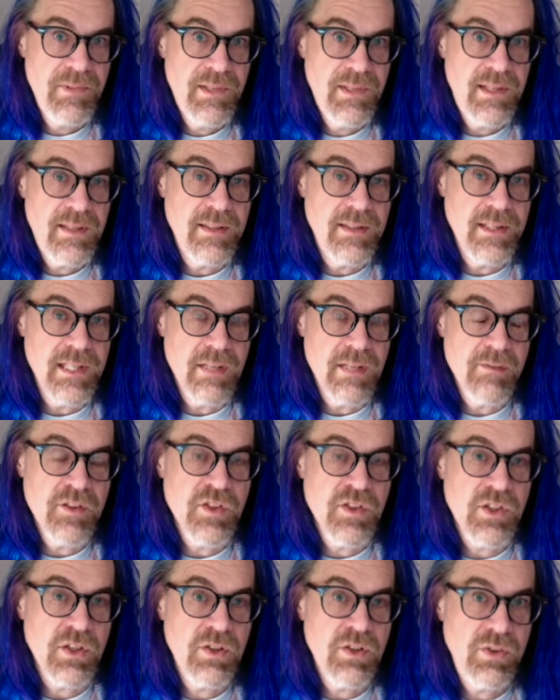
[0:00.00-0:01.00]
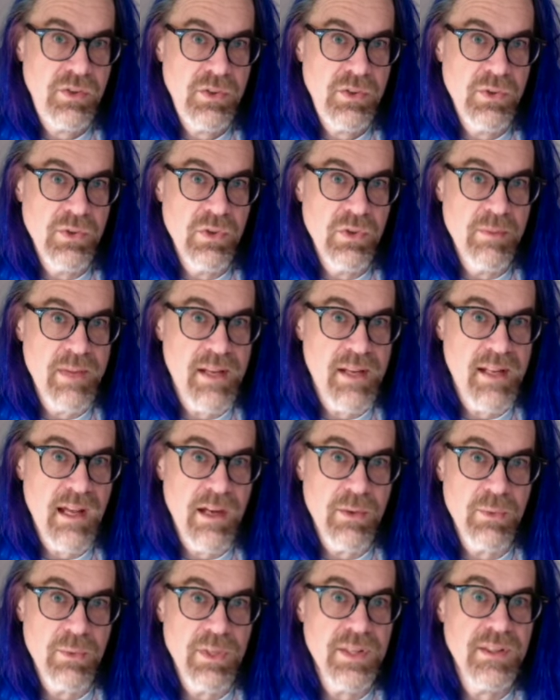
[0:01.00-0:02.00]
They give us a clue about how
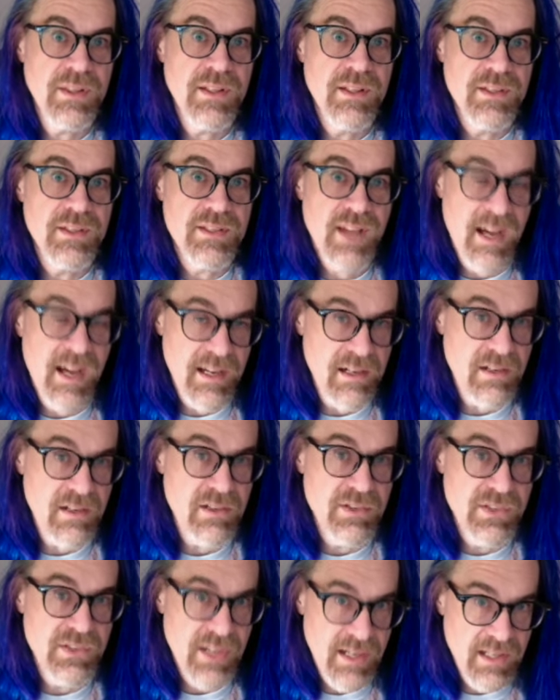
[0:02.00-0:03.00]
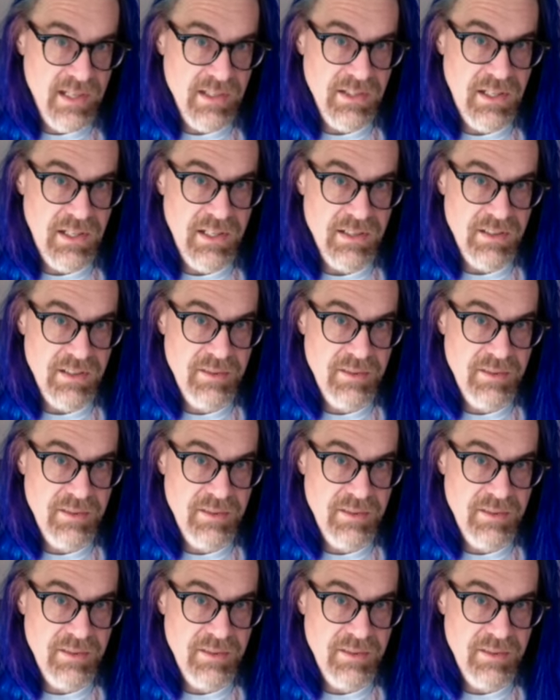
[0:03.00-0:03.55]
to read the entire dialogue.